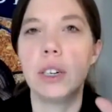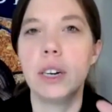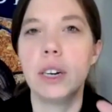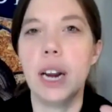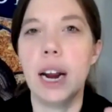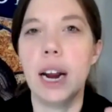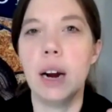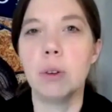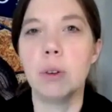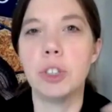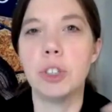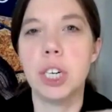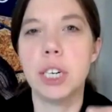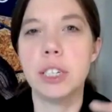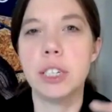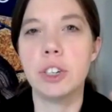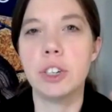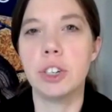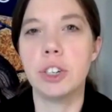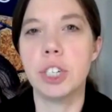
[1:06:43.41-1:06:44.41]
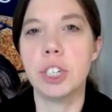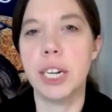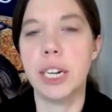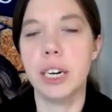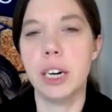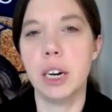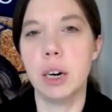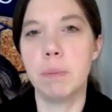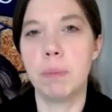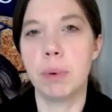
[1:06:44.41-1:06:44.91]
how
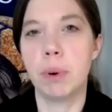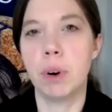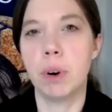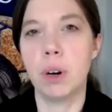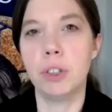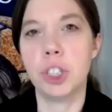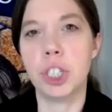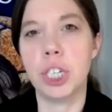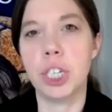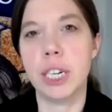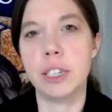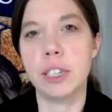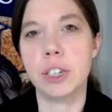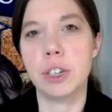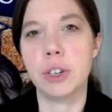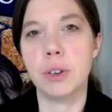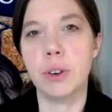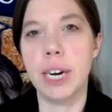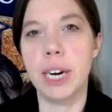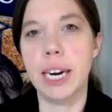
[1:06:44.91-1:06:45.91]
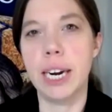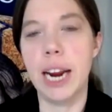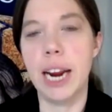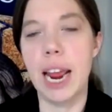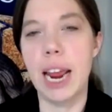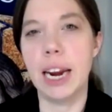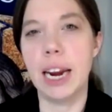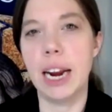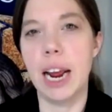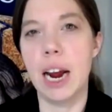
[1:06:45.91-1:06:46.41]
Chesterton approached history
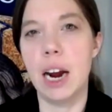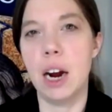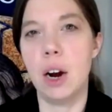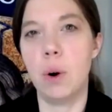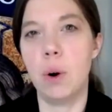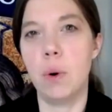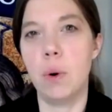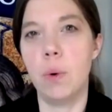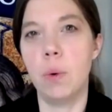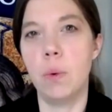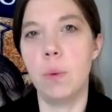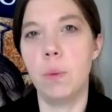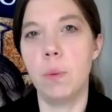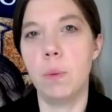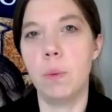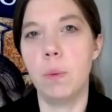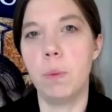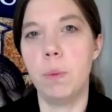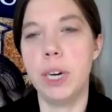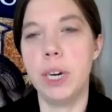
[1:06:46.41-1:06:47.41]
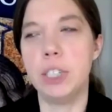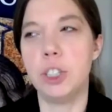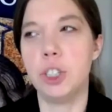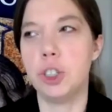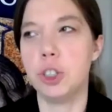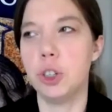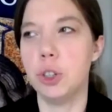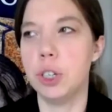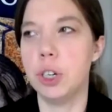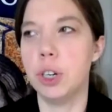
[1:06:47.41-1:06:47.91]
and how we
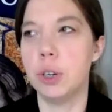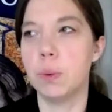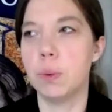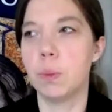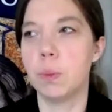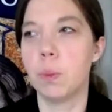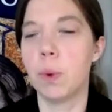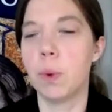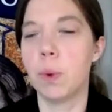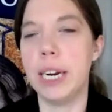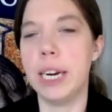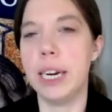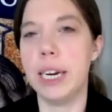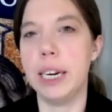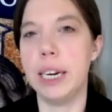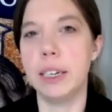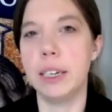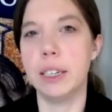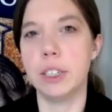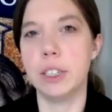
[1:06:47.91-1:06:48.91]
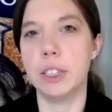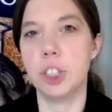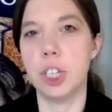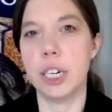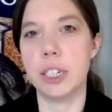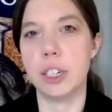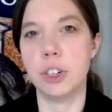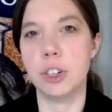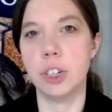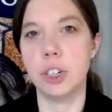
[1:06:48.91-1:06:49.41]
should read
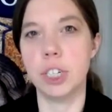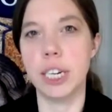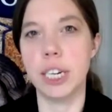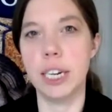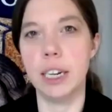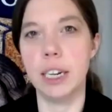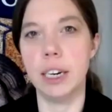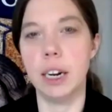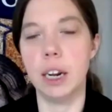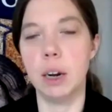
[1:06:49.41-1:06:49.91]
Chesterton,